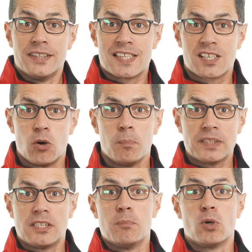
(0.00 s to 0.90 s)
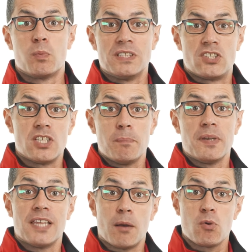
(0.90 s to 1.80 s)
that's compatible with
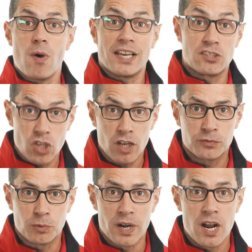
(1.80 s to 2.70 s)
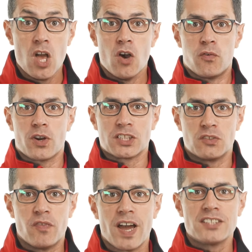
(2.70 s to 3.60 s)
CPWI software for
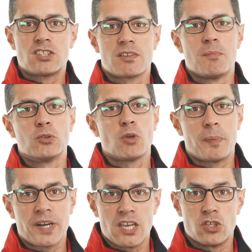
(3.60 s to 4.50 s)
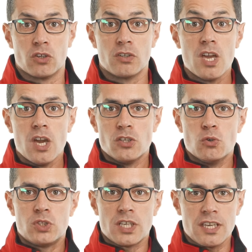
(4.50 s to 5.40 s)
advanced remote operation
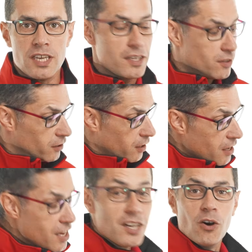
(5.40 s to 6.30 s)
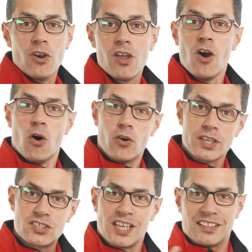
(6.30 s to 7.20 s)
using either the Eagle or a
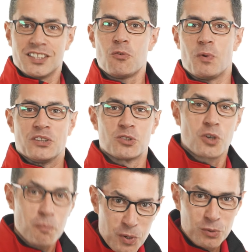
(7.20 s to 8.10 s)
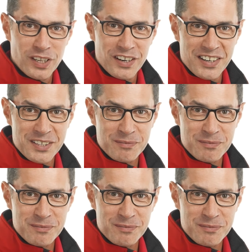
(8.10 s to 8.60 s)
standard Windows computer.